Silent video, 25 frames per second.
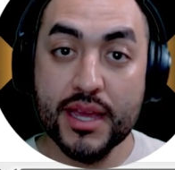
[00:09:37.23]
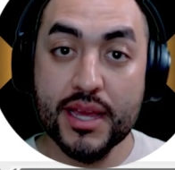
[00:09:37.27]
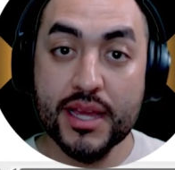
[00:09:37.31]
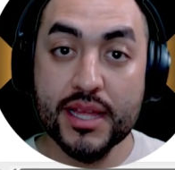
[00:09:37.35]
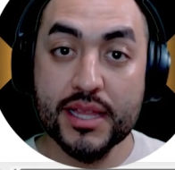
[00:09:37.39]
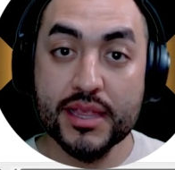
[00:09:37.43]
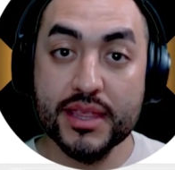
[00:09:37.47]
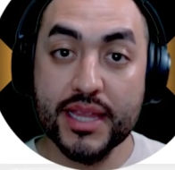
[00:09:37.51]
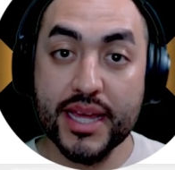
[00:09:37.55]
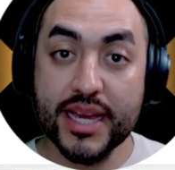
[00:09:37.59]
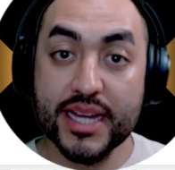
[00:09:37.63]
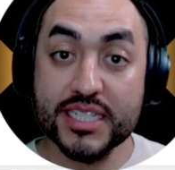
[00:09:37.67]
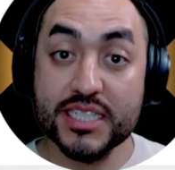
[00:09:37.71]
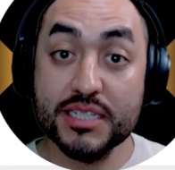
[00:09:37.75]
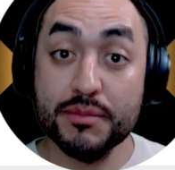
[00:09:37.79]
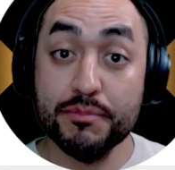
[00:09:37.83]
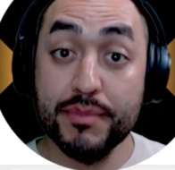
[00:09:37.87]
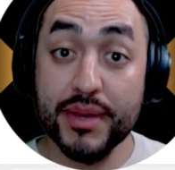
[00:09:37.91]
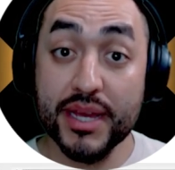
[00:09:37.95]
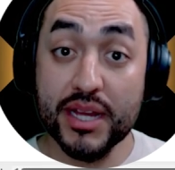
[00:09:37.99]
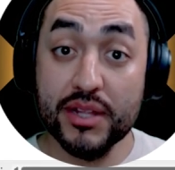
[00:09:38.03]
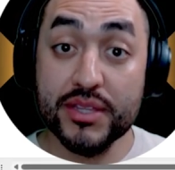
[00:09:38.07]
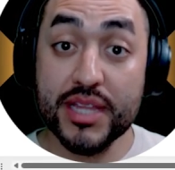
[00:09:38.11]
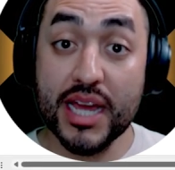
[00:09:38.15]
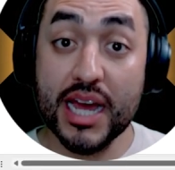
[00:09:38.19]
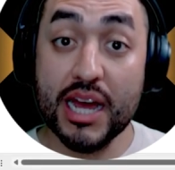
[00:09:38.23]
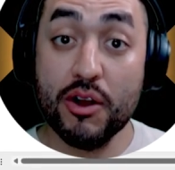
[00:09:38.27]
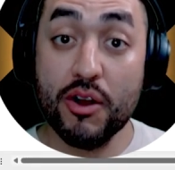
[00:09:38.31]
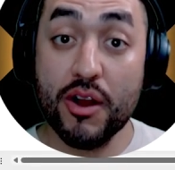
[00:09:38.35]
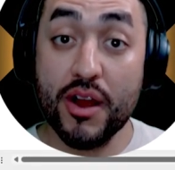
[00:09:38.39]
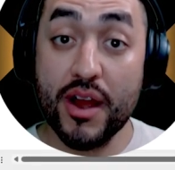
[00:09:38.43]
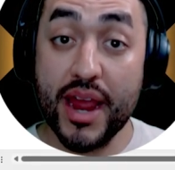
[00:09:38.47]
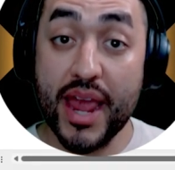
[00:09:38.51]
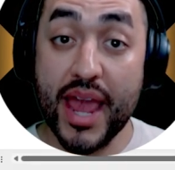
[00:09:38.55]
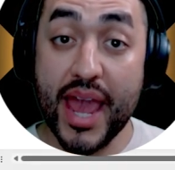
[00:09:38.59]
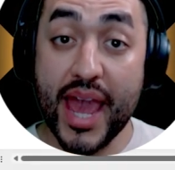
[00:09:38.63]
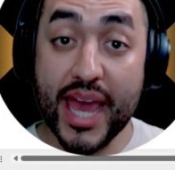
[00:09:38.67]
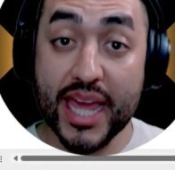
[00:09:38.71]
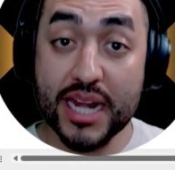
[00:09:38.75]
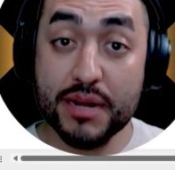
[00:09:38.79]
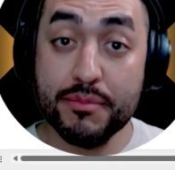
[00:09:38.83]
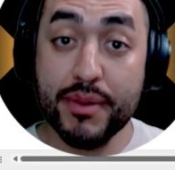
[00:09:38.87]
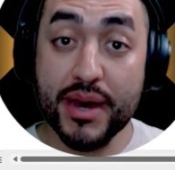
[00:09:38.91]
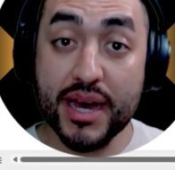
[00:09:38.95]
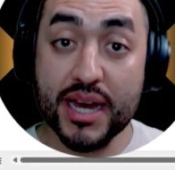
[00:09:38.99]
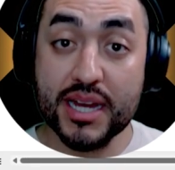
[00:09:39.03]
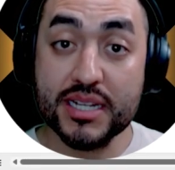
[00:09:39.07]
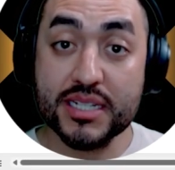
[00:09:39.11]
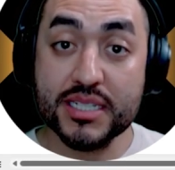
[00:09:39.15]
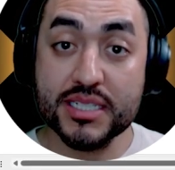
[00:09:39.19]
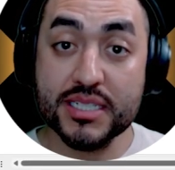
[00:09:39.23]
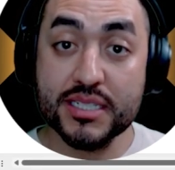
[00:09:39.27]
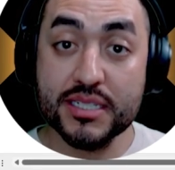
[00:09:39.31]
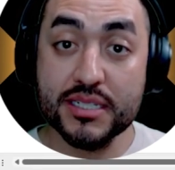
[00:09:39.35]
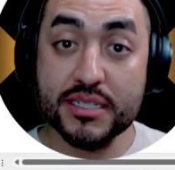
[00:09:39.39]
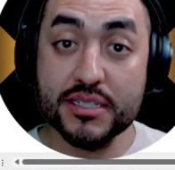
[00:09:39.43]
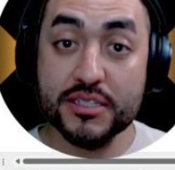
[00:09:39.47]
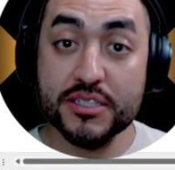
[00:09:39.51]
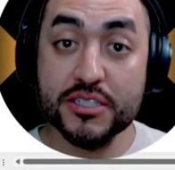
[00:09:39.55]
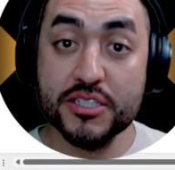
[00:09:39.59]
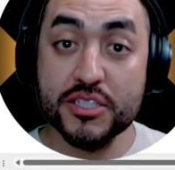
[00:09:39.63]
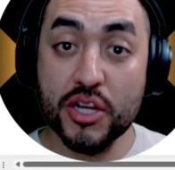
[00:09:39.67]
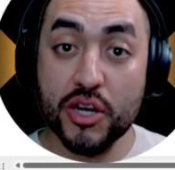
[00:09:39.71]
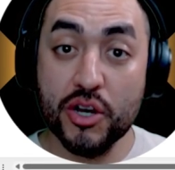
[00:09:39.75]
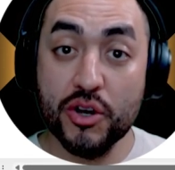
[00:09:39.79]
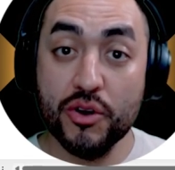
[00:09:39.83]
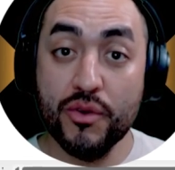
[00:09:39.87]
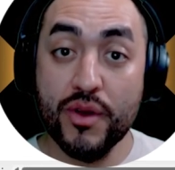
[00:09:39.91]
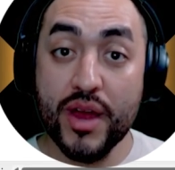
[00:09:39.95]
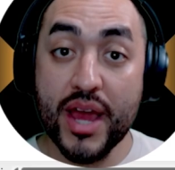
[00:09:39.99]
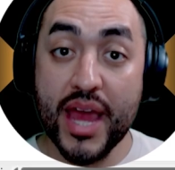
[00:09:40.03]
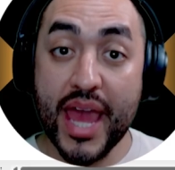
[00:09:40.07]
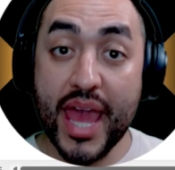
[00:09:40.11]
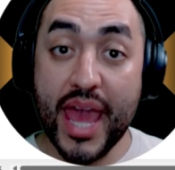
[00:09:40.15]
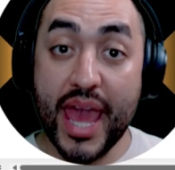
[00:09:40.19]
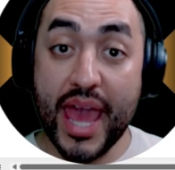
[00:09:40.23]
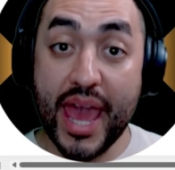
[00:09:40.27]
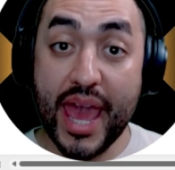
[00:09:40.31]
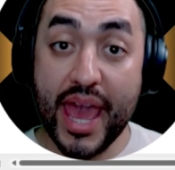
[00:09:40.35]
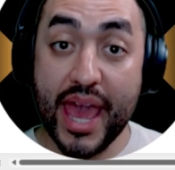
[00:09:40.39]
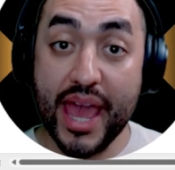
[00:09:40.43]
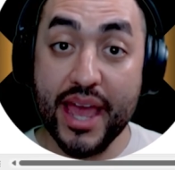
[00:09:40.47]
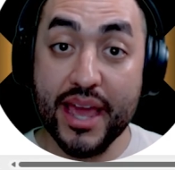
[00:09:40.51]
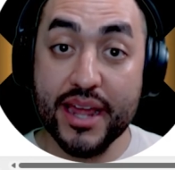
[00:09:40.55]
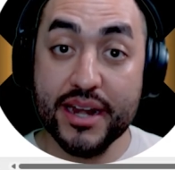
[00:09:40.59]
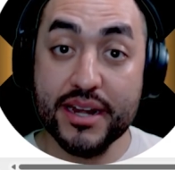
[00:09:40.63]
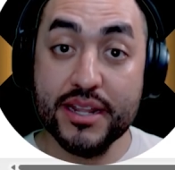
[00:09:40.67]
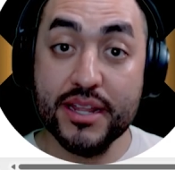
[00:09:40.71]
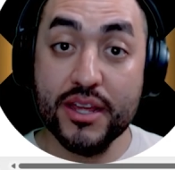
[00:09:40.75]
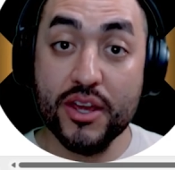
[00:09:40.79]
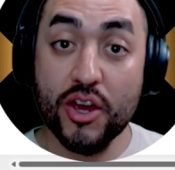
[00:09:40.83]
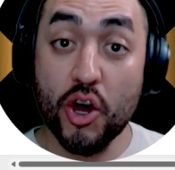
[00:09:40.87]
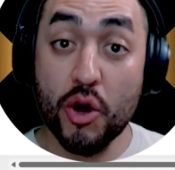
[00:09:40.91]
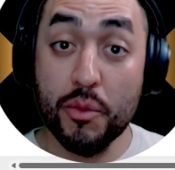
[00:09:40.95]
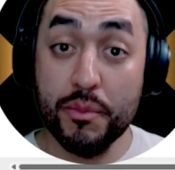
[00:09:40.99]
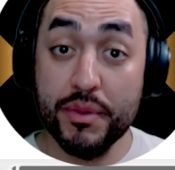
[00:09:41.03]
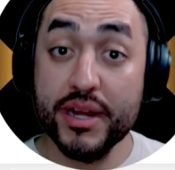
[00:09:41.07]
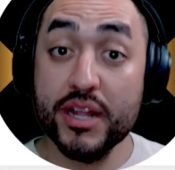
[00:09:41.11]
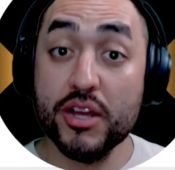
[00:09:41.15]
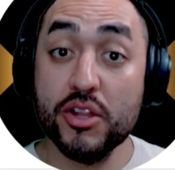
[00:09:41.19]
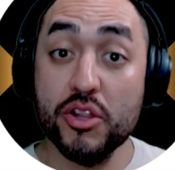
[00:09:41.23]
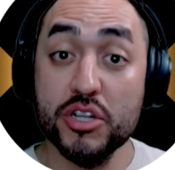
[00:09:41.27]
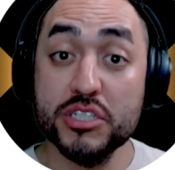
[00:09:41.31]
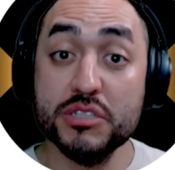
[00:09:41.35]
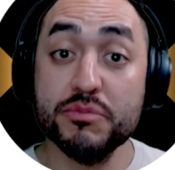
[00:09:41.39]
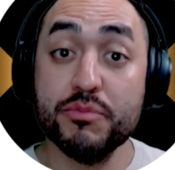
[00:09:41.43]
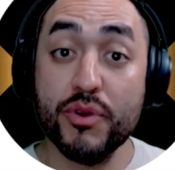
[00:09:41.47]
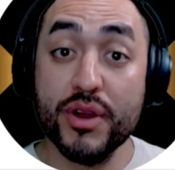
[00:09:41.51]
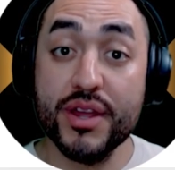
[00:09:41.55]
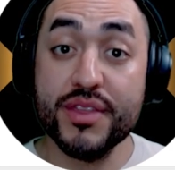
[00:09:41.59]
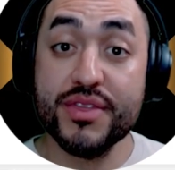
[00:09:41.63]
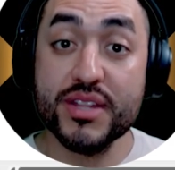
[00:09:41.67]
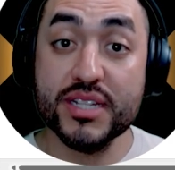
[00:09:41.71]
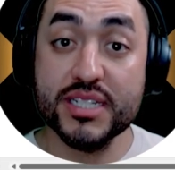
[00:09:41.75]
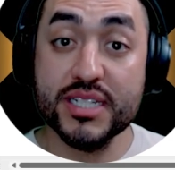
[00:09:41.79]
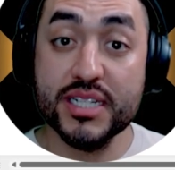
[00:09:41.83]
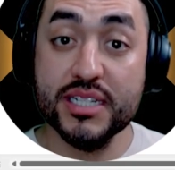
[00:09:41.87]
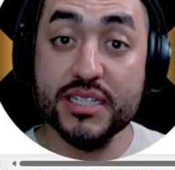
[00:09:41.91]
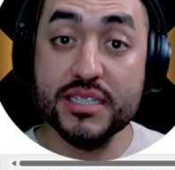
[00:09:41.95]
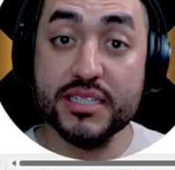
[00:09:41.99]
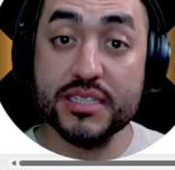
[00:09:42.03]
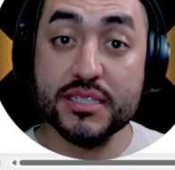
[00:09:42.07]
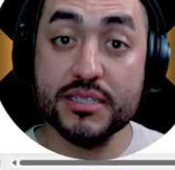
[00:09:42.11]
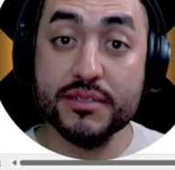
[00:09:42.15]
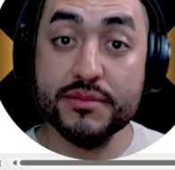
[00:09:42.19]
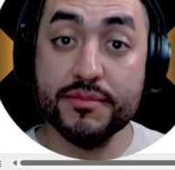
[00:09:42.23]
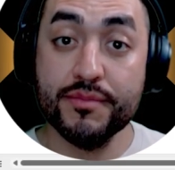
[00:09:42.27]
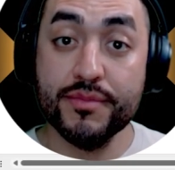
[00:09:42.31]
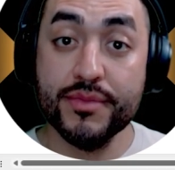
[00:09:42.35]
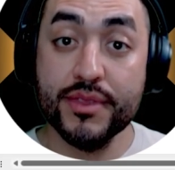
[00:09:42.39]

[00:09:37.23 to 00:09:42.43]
Let's build out our and box. So and, open and close parentheses.